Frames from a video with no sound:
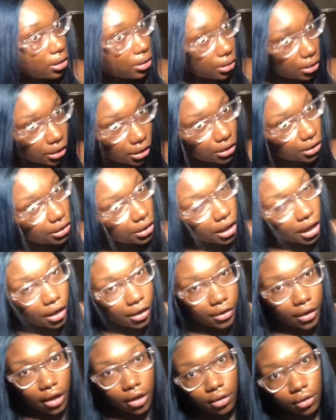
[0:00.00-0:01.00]
This is the
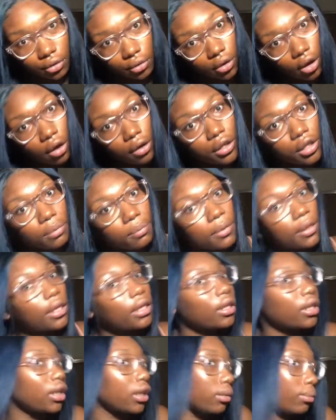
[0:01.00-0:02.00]
hair that, you know, Cardi B
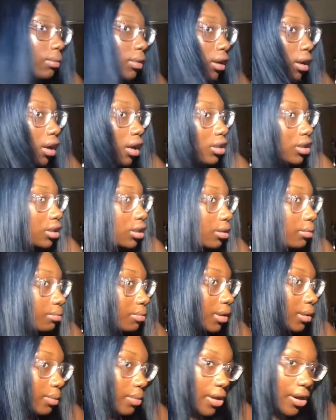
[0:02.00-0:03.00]
and Nicki Minaj and them
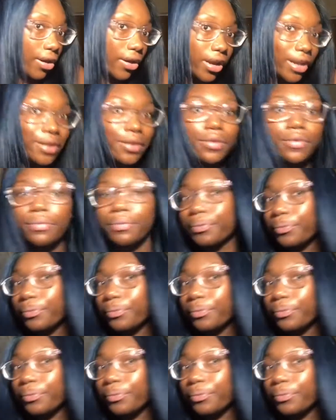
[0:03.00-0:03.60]
be wearing.